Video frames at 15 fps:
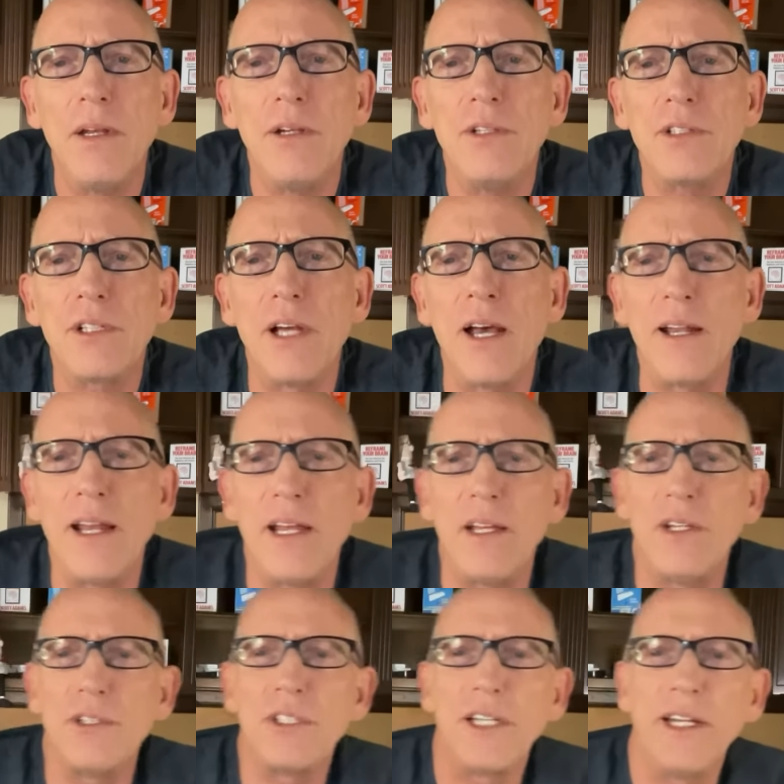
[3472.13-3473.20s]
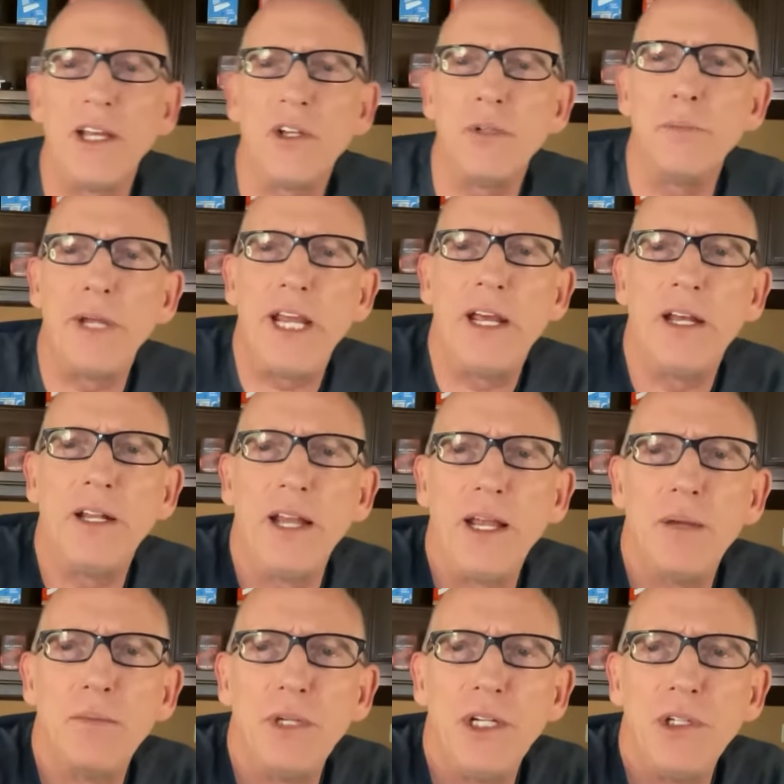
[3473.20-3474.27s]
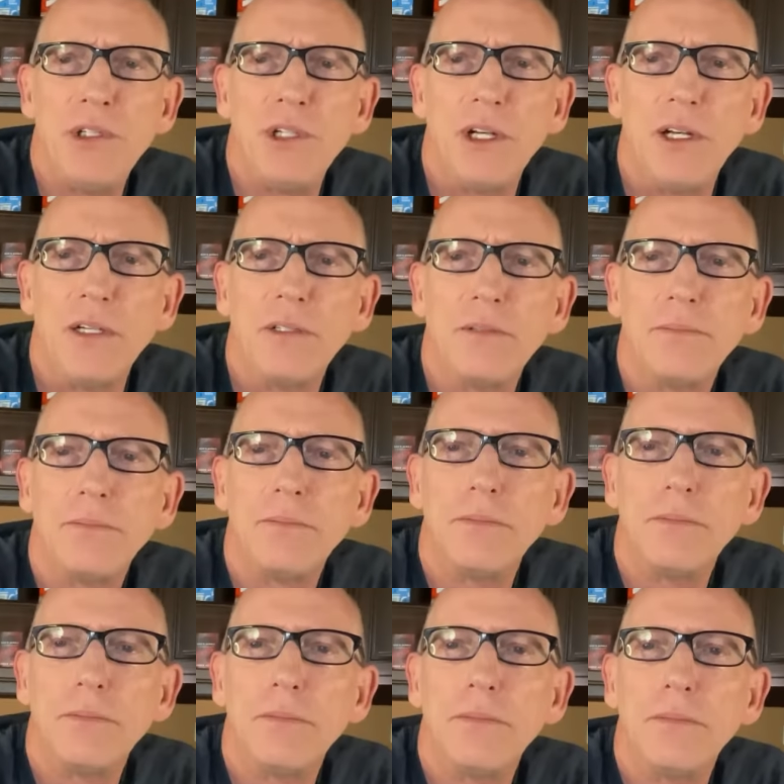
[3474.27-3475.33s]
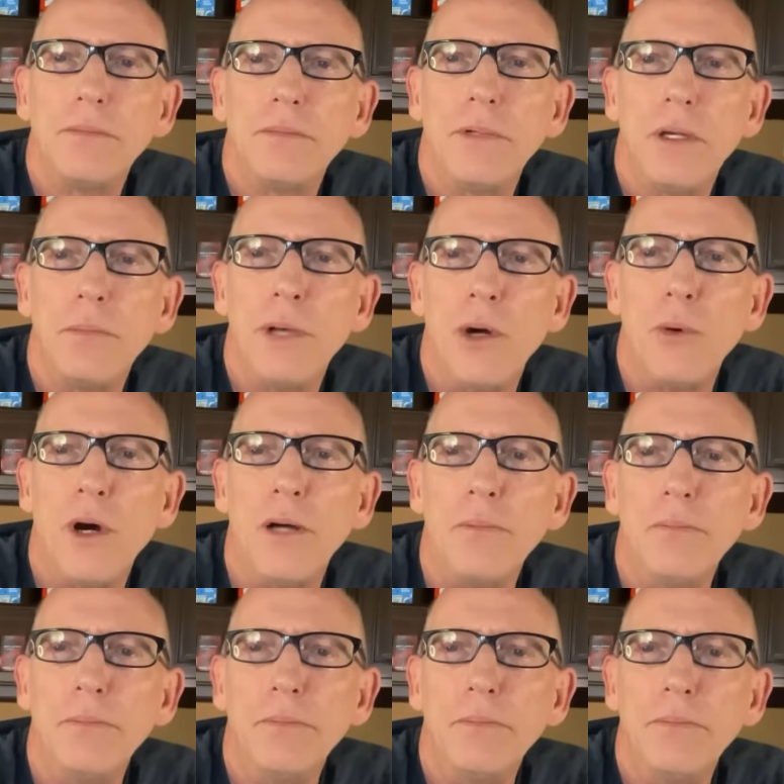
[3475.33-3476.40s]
Scott has Gelman amnesia. About what?